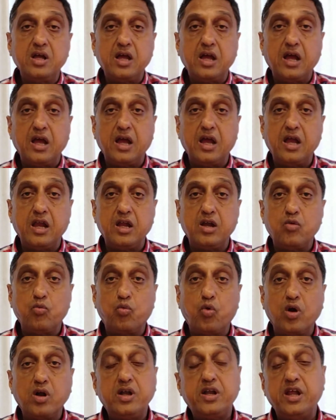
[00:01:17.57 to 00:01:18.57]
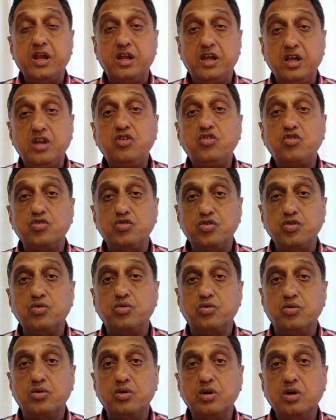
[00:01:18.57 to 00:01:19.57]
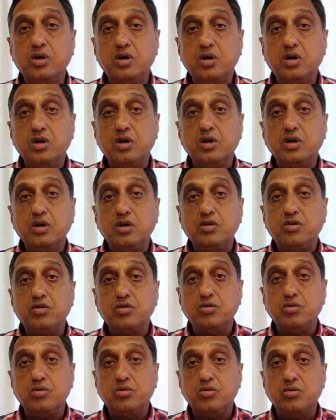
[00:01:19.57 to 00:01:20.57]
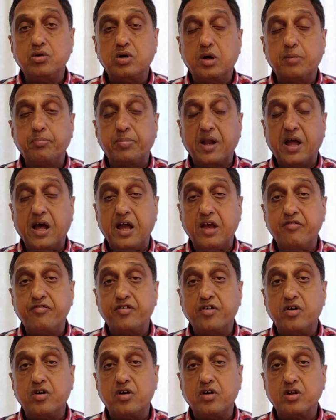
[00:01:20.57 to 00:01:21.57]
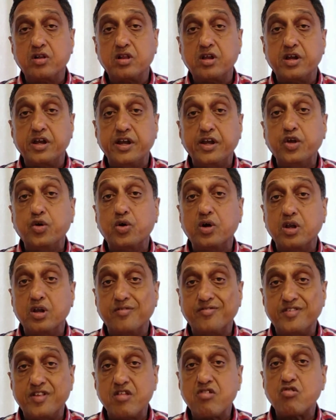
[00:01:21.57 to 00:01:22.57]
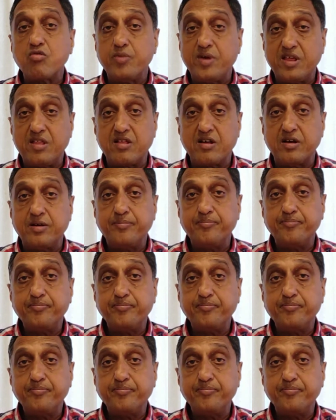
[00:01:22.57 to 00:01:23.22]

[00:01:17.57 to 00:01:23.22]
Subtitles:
and what they need to do to apply for the renewal of this visa.